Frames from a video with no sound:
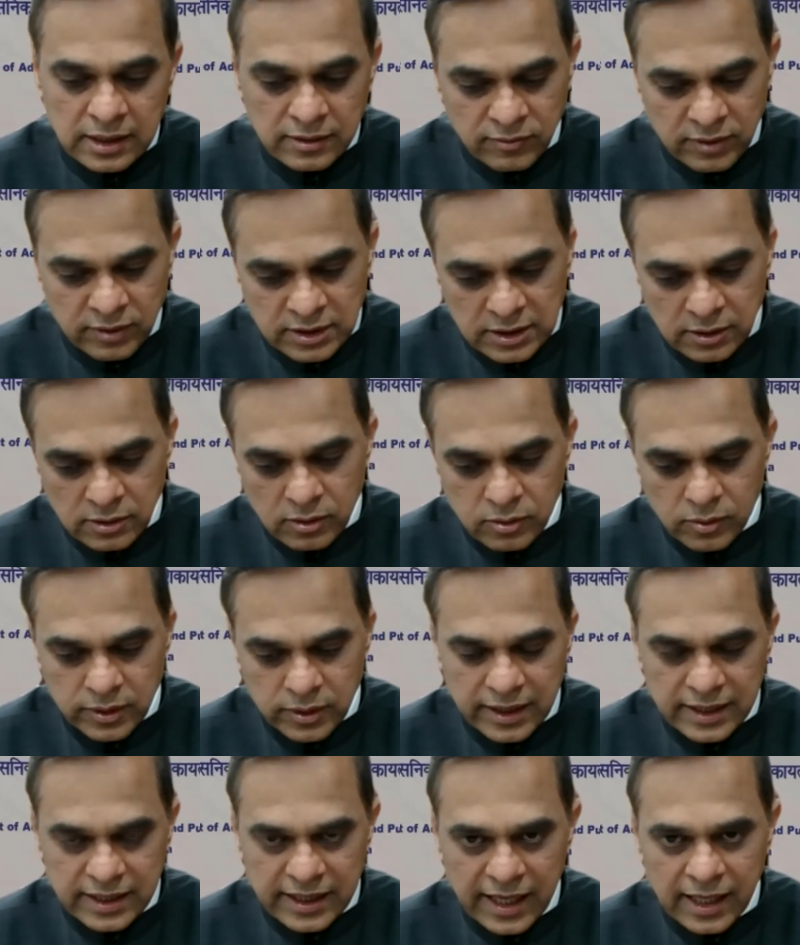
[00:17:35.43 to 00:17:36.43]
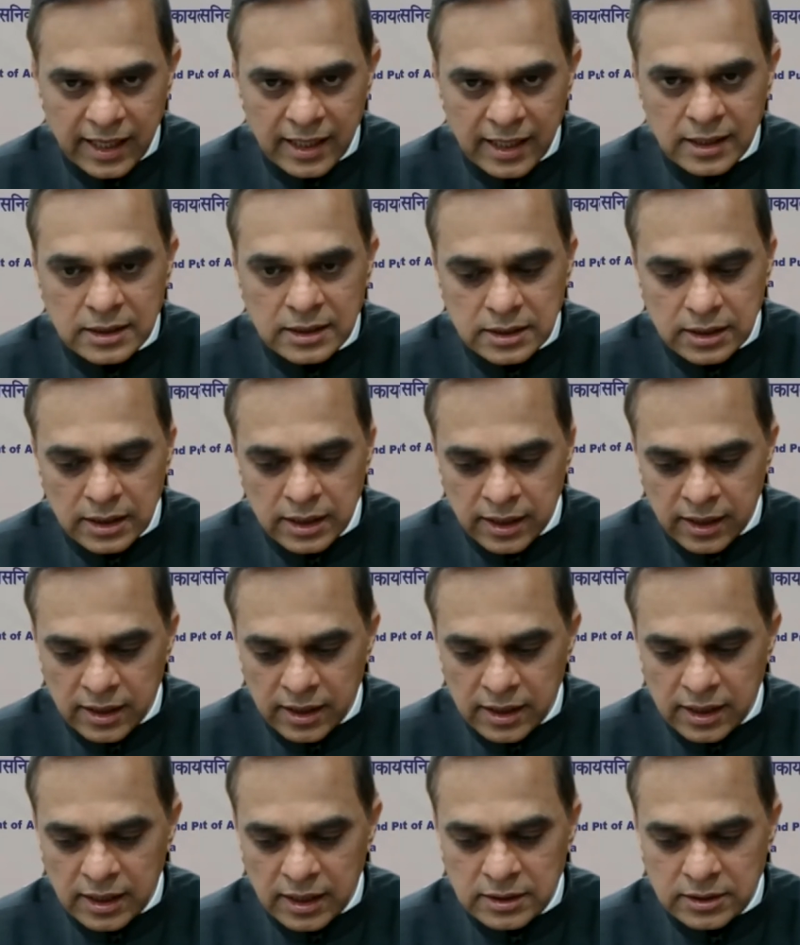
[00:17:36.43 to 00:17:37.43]
which included health,
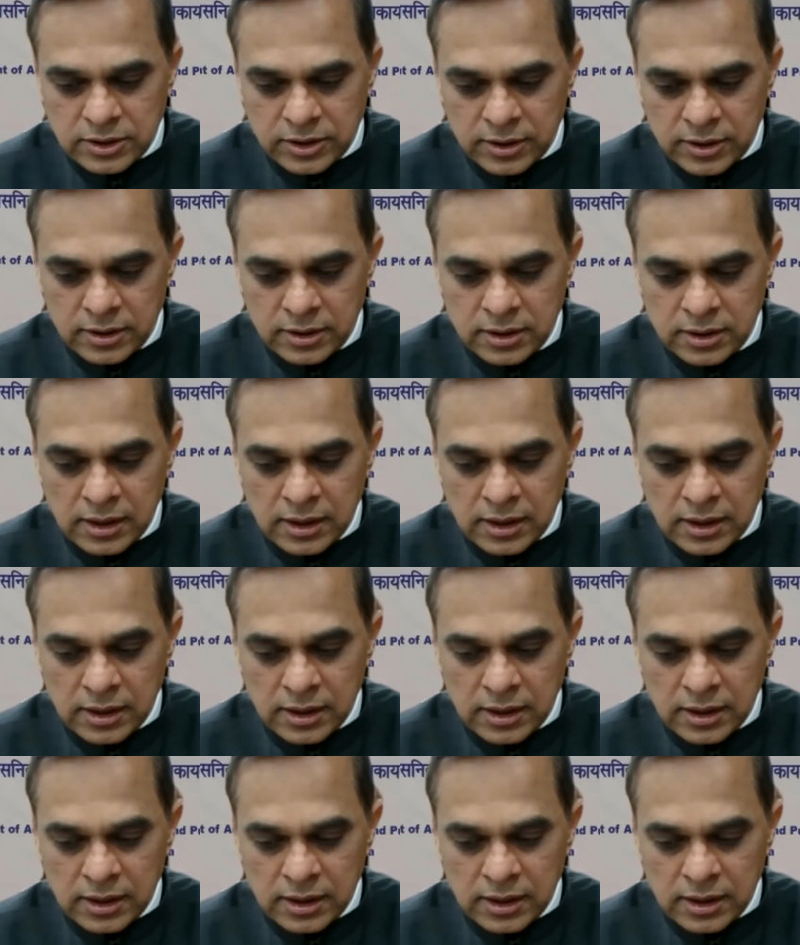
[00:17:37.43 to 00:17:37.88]
agriculture,